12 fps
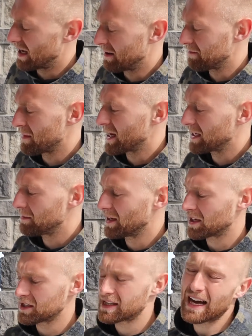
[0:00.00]
mainly
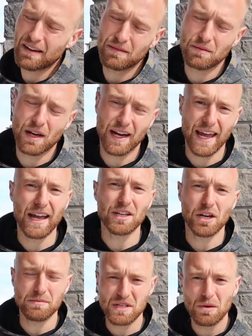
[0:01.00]
because that,
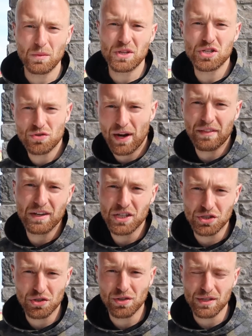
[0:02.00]
again, comes in with the strength and
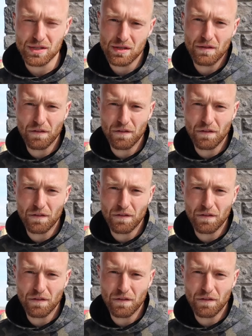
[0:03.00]
endurance,